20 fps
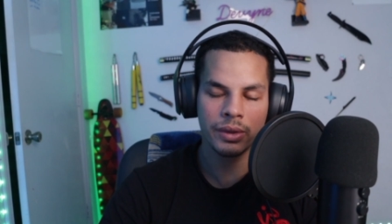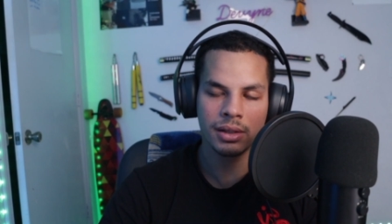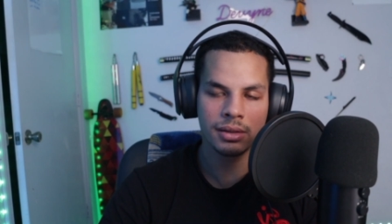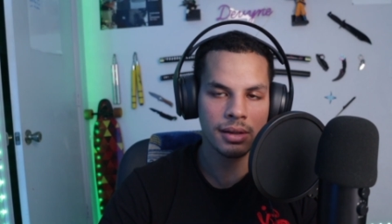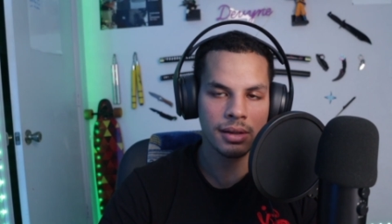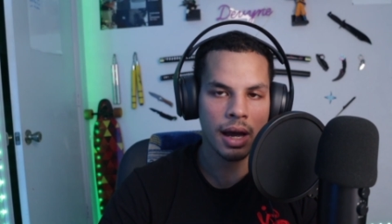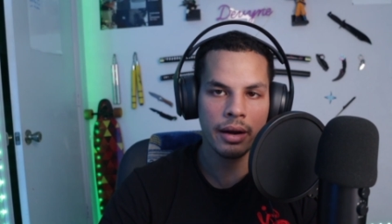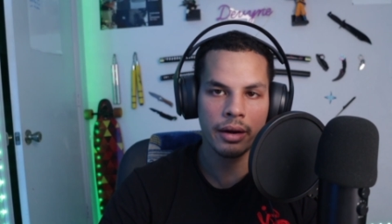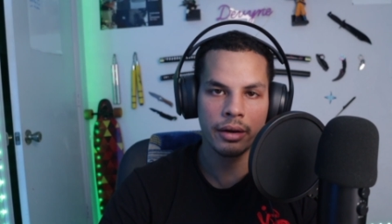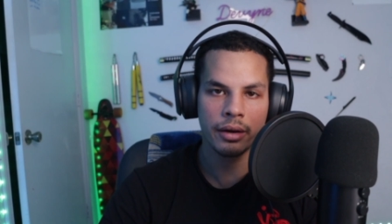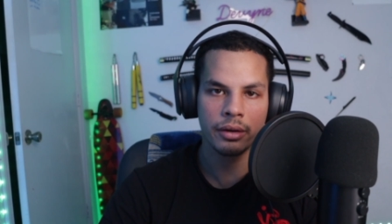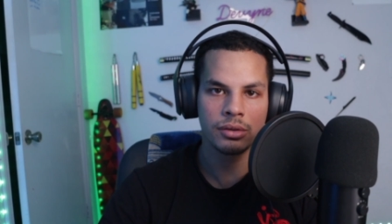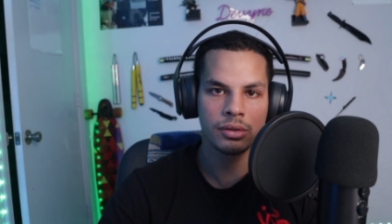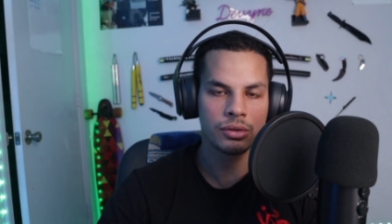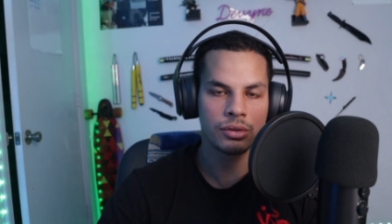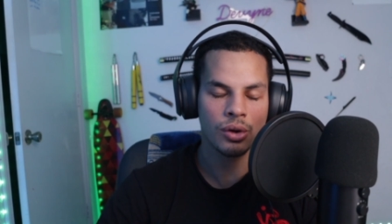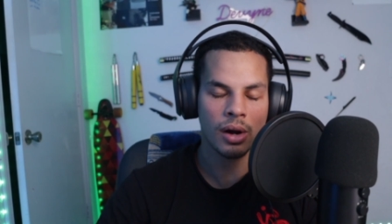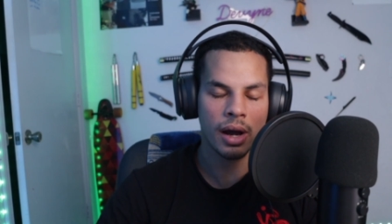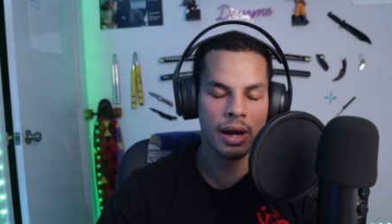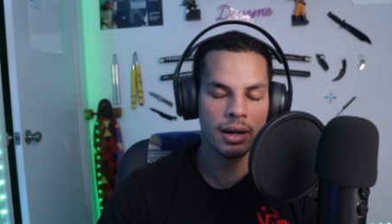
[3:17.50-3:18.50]
desire to
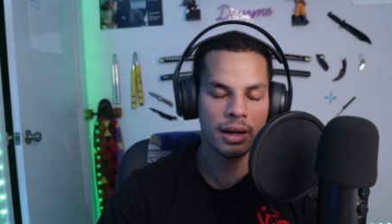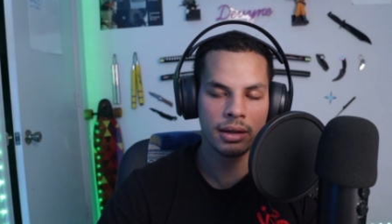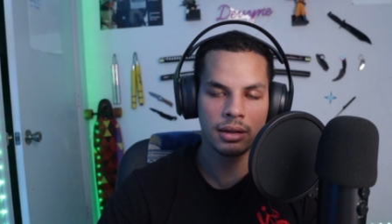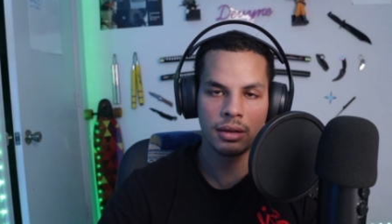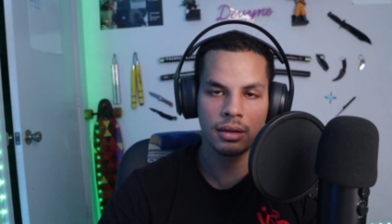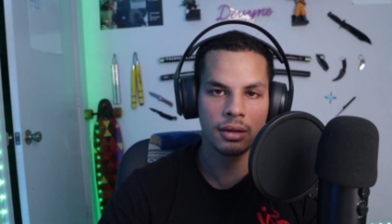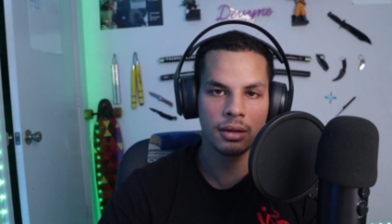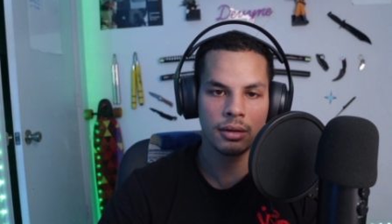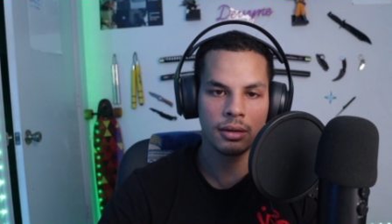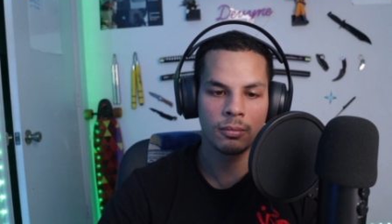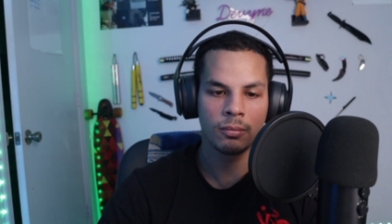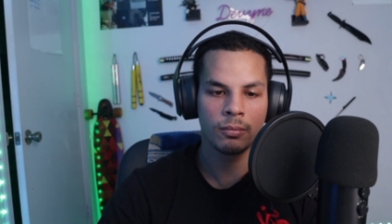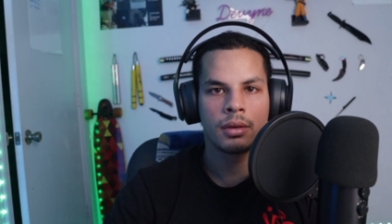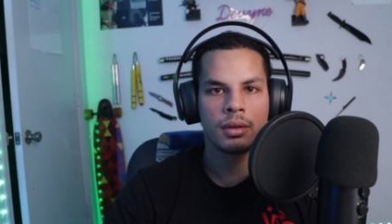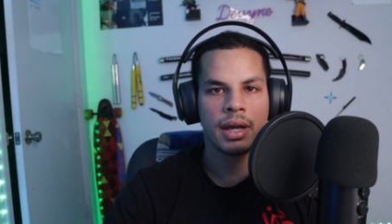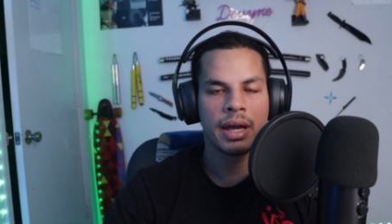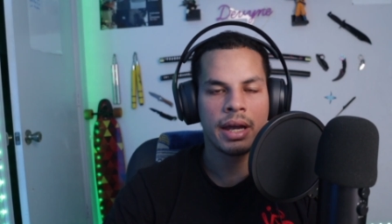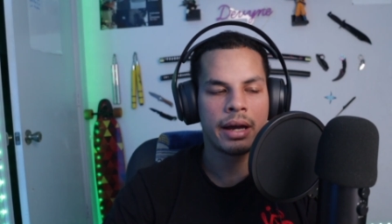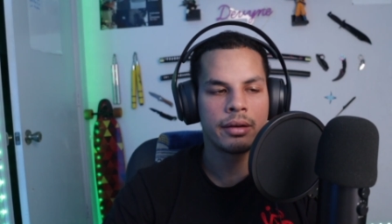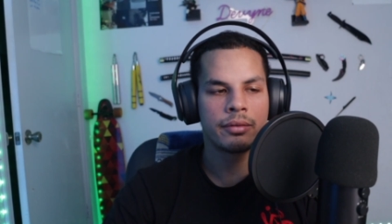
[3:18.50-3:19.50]
try anything.
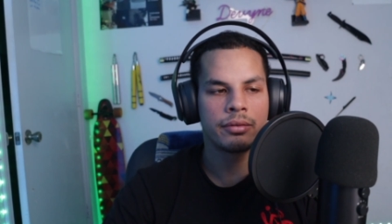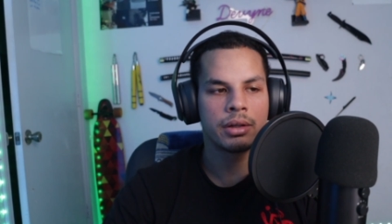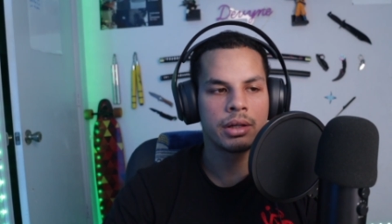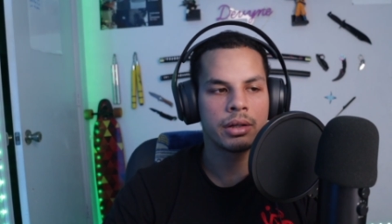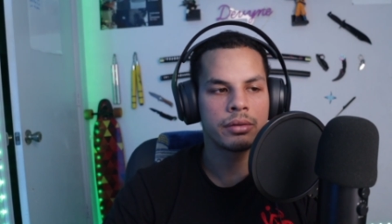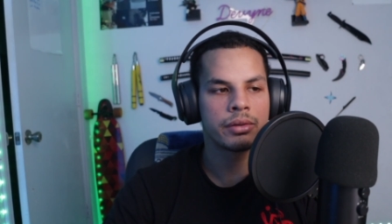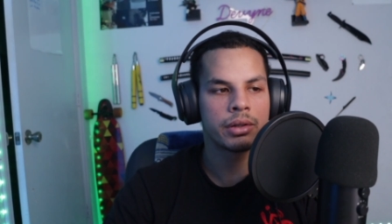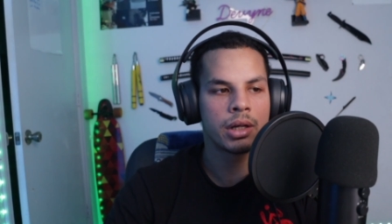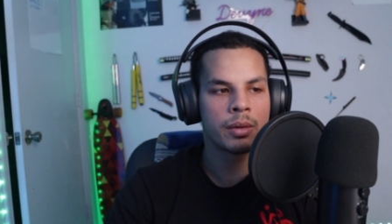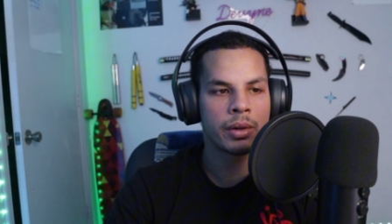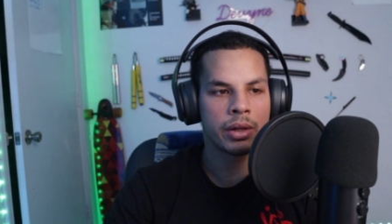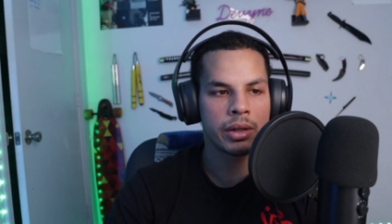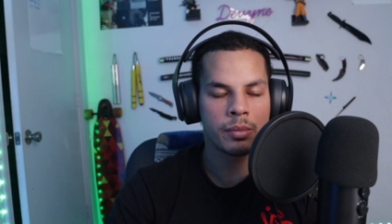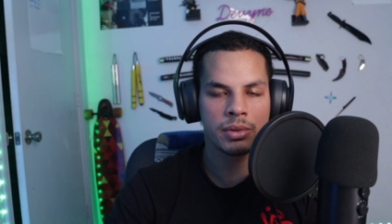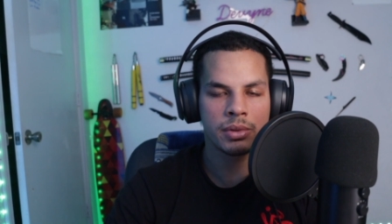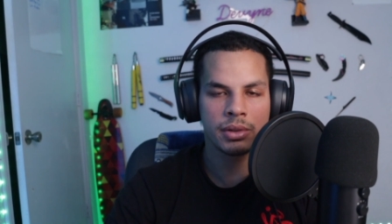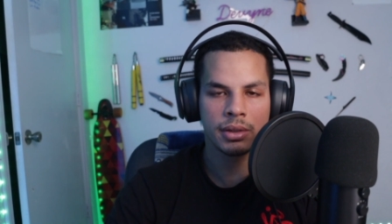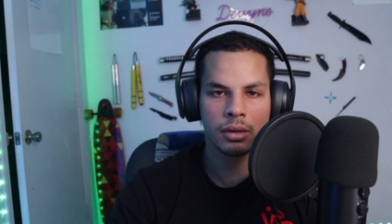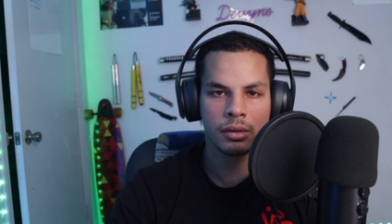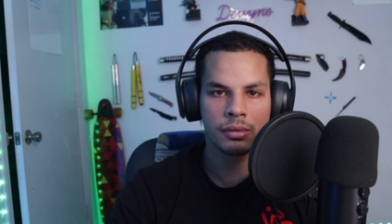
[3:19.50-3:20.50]
They have given up on
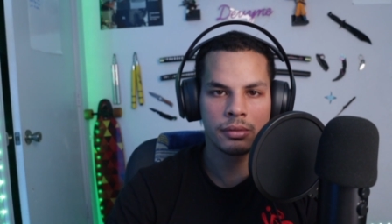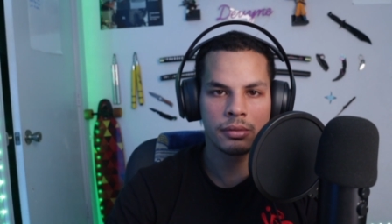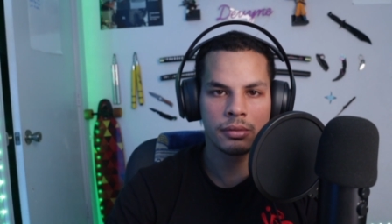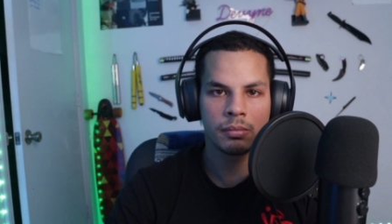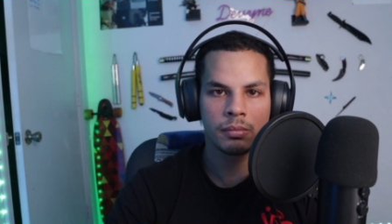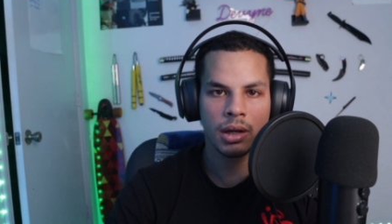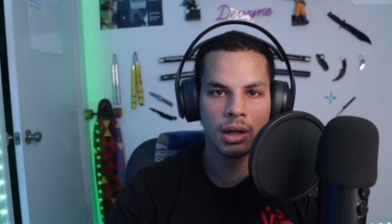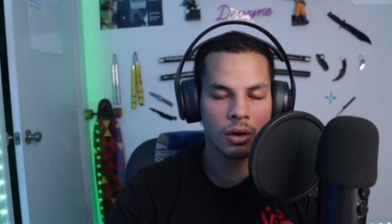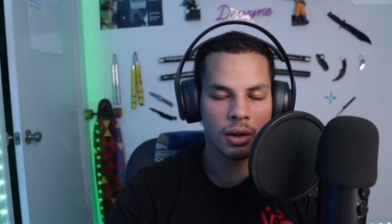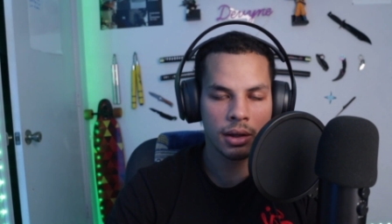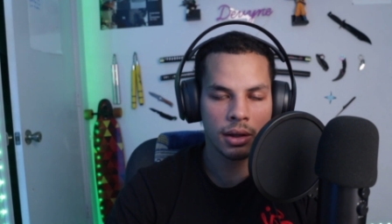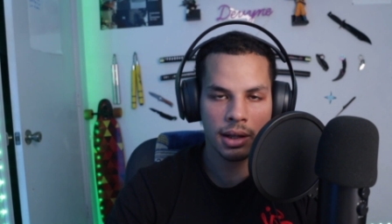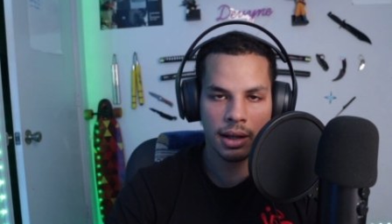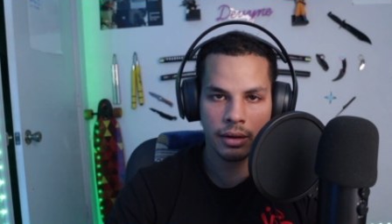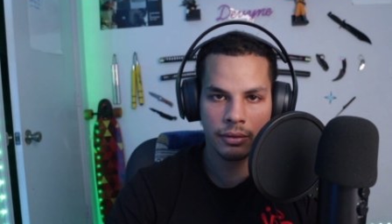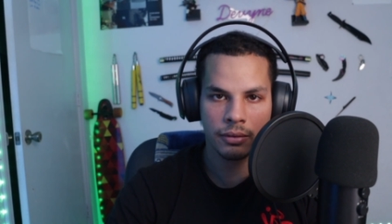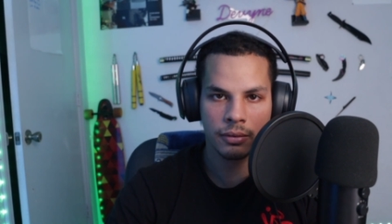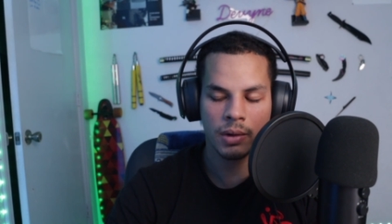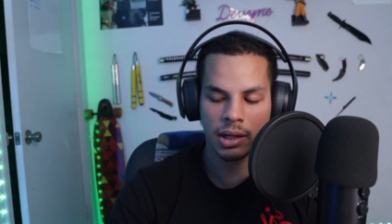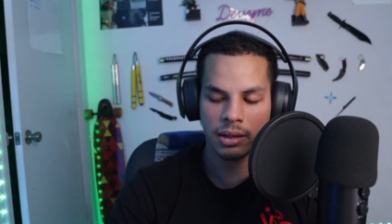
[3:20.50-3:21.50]
themselves and on life.